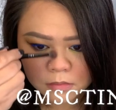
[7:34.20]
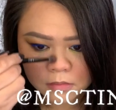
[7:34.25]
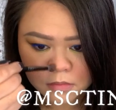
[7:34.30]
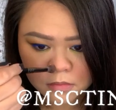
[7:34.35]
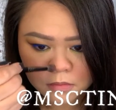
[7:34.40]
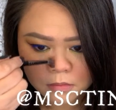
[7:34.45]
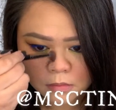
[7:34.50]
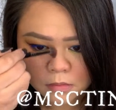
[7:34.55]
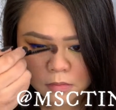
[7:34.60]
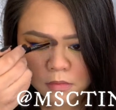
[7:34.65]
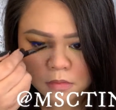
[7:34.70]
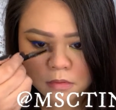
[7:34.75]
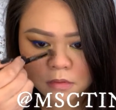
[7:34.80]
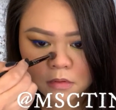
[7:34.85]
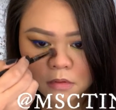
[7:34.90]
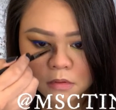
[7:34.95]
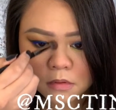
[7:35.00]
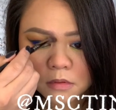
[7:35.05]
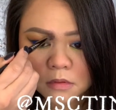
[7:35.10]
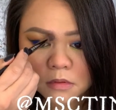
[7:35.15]

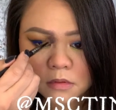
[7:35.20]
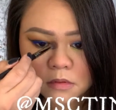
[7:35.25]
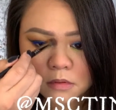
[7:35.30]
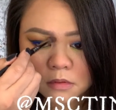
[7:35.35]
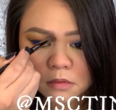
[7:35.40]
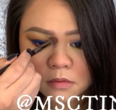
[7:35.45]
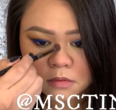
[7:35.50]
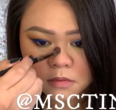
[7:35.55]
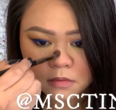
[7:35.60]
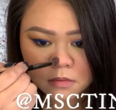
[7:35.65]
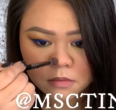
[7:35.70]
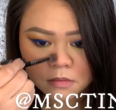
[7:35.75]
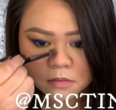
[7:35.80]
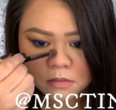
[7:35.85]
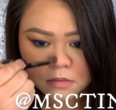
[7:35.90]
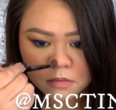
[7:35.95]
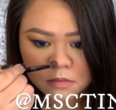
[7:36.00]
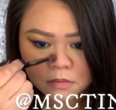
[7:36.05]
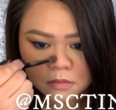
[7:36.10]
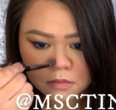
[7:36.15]

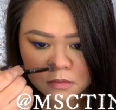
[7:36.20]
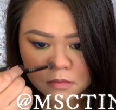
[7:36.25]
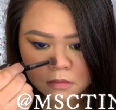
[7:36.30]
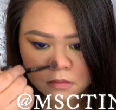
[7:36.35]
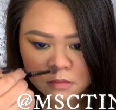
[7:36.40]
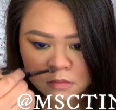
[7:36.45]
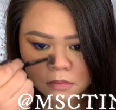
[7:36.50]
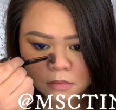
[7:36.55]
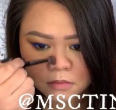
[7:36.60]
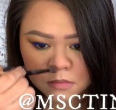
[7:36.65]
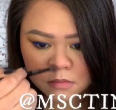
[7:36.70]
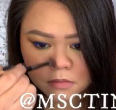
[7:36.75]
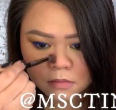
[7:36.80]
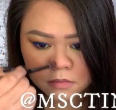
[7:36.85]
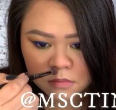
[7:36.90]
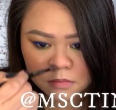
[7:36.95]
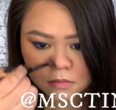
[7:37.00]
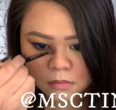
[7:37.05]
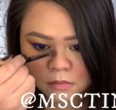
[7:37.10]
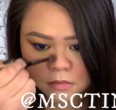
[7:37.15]

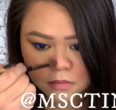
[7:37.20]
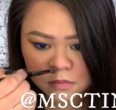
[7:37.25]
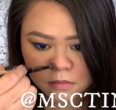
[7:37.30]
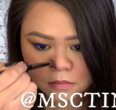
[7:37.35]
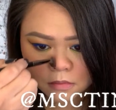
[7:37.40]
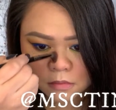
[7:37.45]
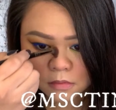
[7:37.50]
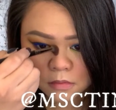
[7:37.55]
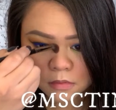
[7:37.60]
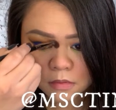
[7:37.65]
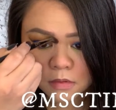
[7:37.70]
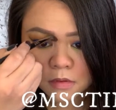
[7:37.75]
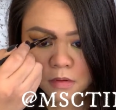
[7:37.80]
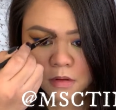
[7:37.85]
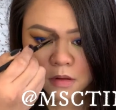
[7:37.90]
Nobody speaks.